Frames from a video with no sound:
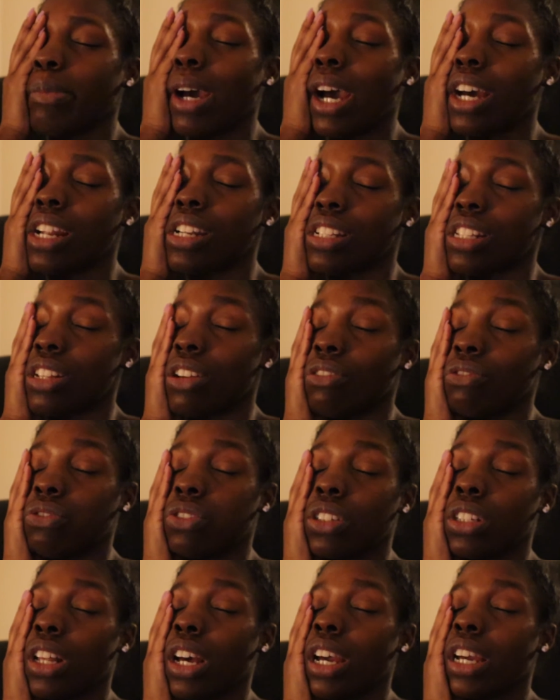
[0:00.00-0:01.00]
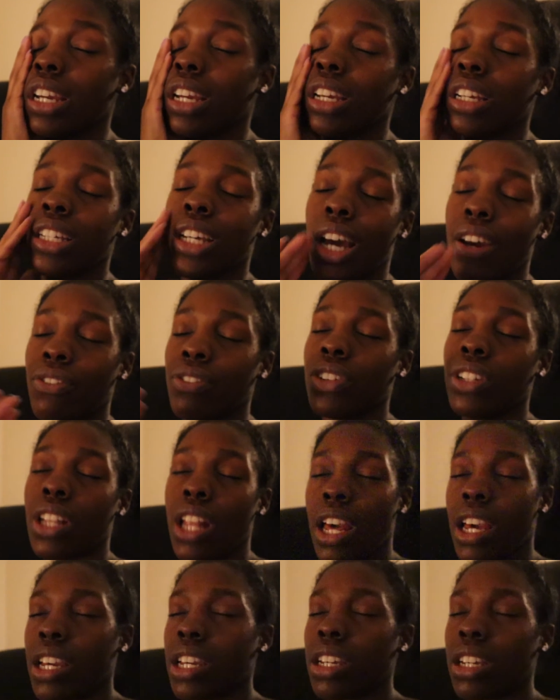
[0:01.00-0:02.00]
but I just don't feel like, I feel
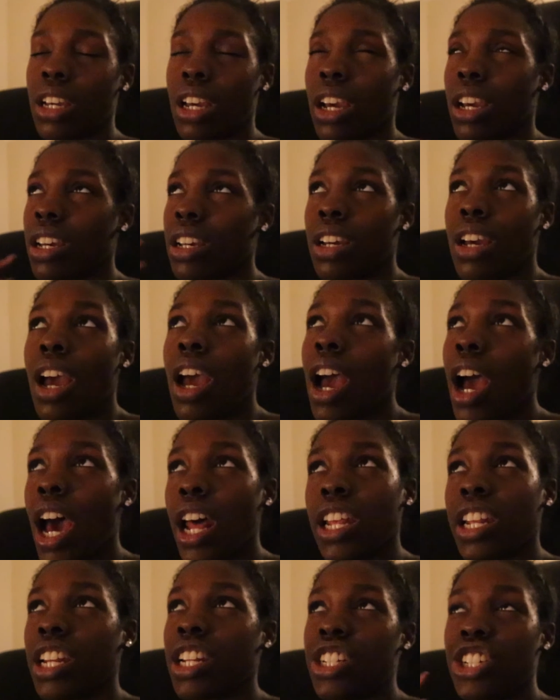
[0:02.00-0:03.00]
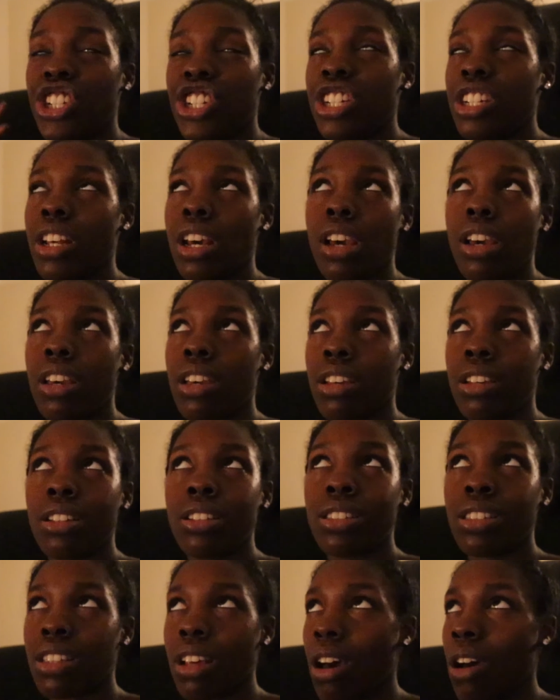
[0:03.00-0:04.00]
like I need a cheat day.
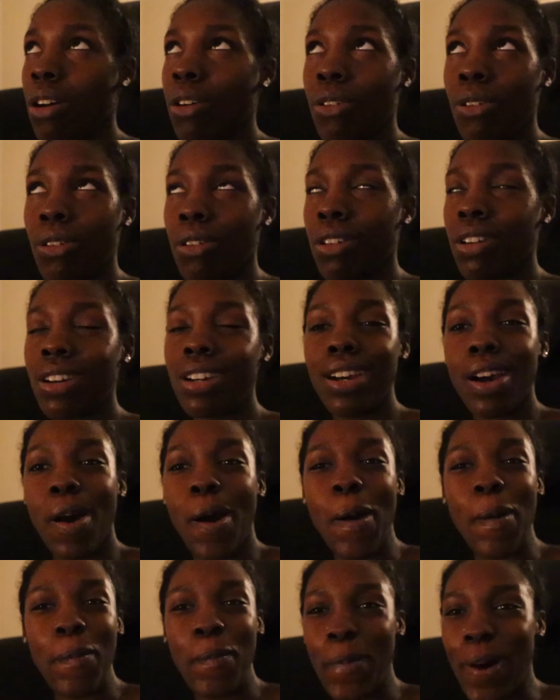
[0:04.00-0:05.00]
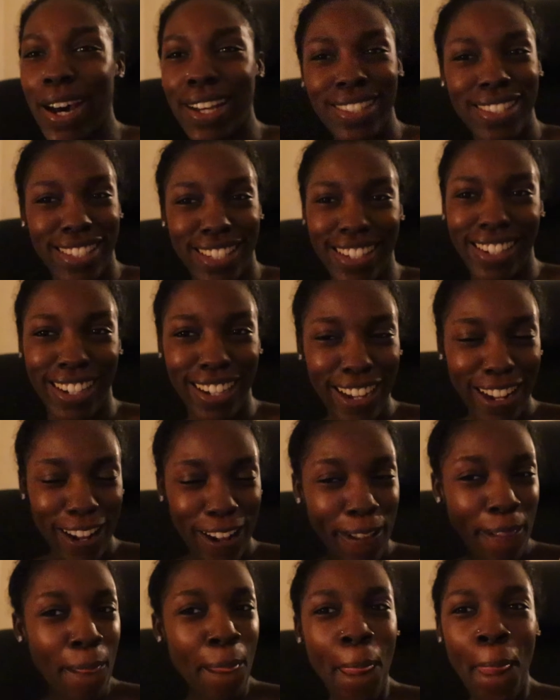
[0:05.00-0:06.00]
So I'm about to,
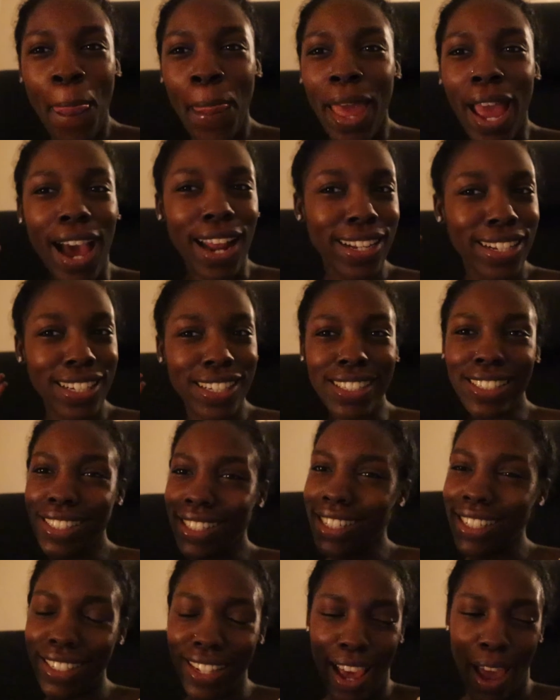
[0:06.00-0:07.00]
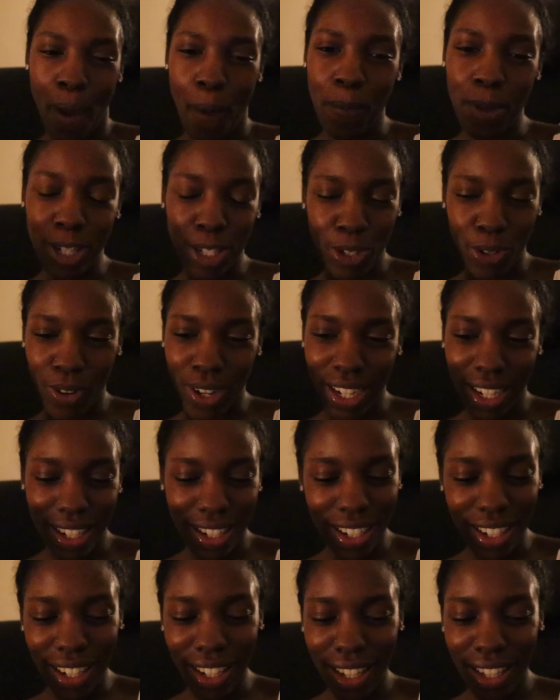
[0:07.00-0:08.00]
I need a cheat day. I've been doing
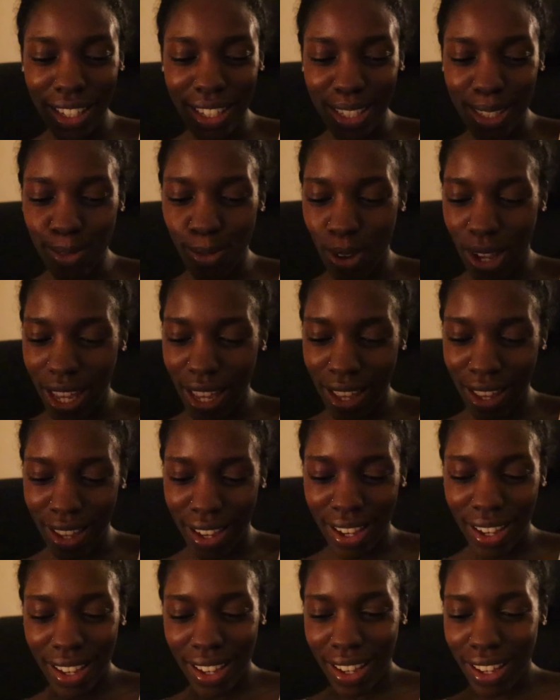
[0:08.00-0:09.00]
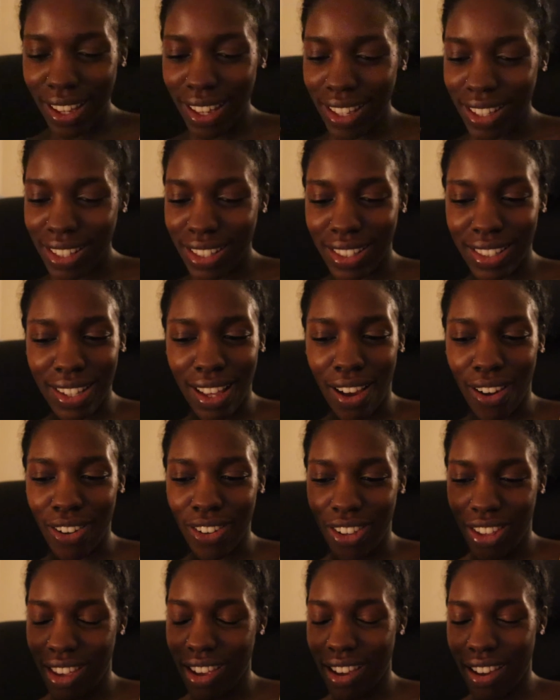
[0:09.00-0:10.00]
good this week.
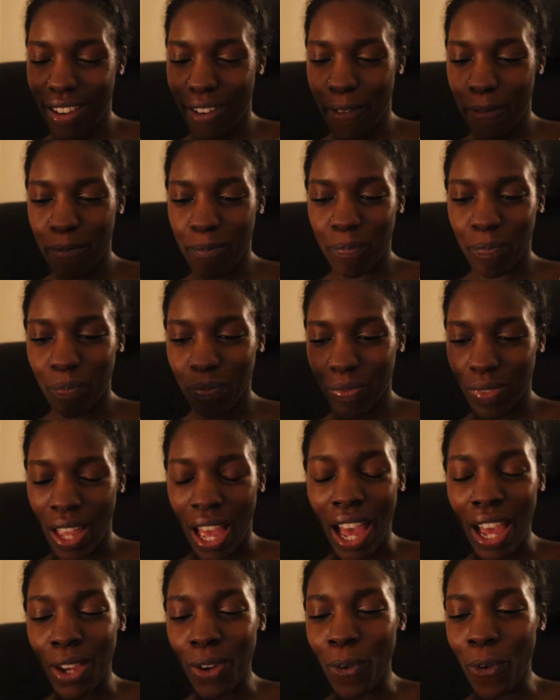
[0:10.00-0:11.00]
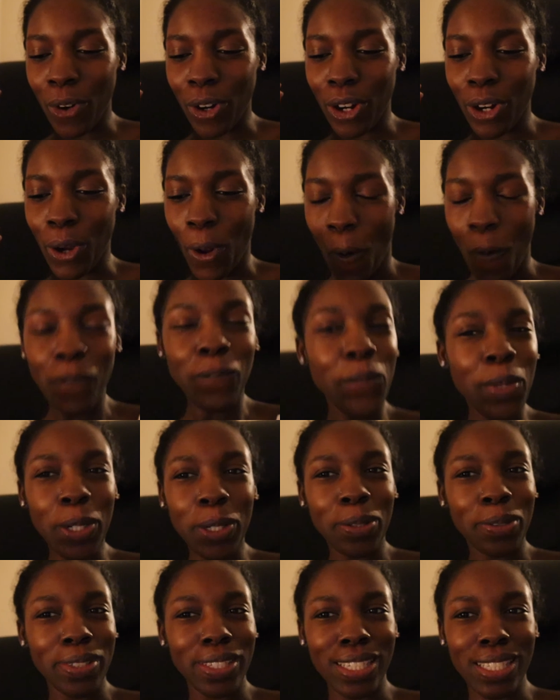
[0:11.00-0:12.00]
So yeah, I ain't ordered no
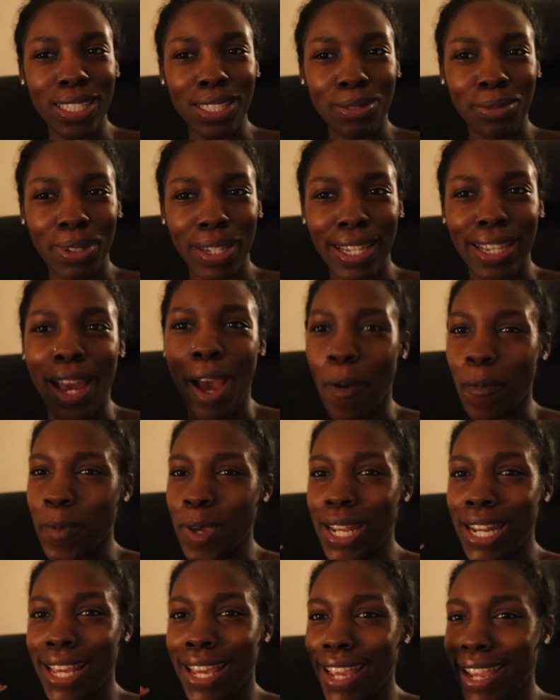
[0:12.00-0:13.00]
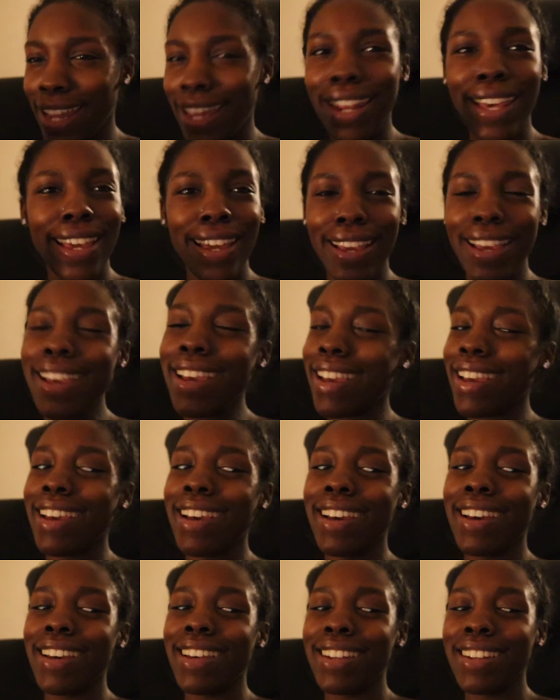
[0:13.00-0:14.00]
food this week. I've been eating
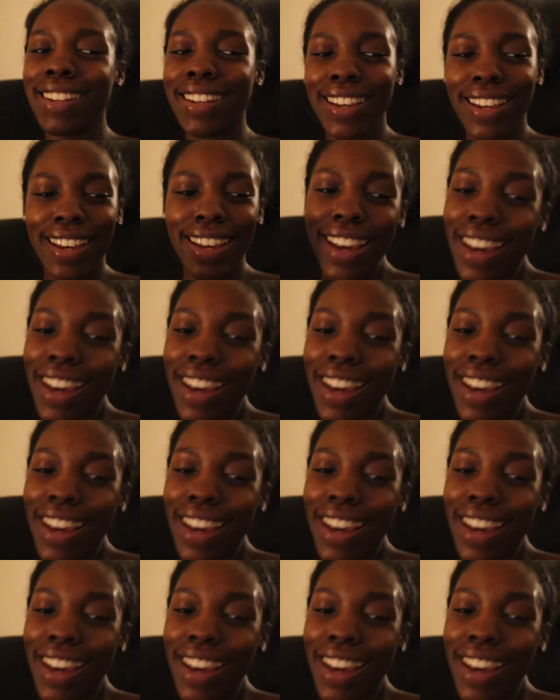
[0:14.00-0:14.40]
in